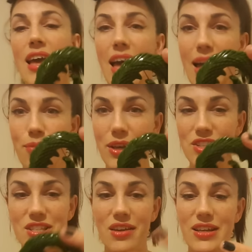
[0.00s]
And we're
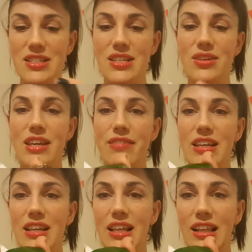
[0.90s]
just going to give
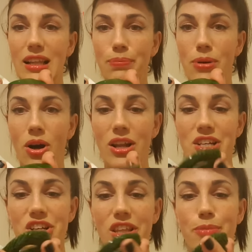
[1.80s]
it a little
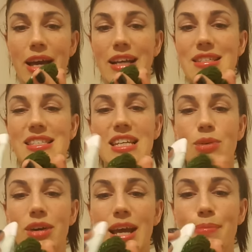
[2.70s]
polish on the back, see
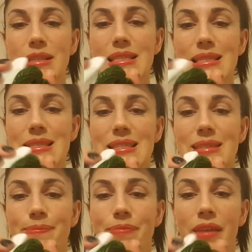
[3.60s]
what happens.
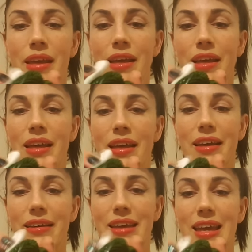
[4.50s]

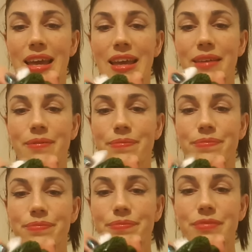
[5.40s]
Okay,
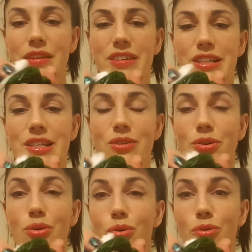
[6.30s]
I've actually got
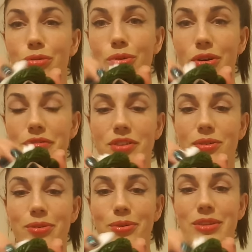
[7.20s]
an awful lot of
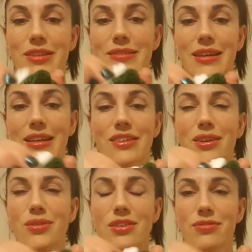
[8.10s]
Silvo on this thing. You
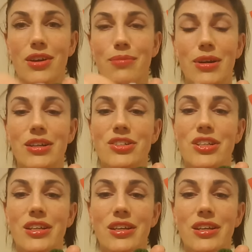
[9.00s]
don't use very much.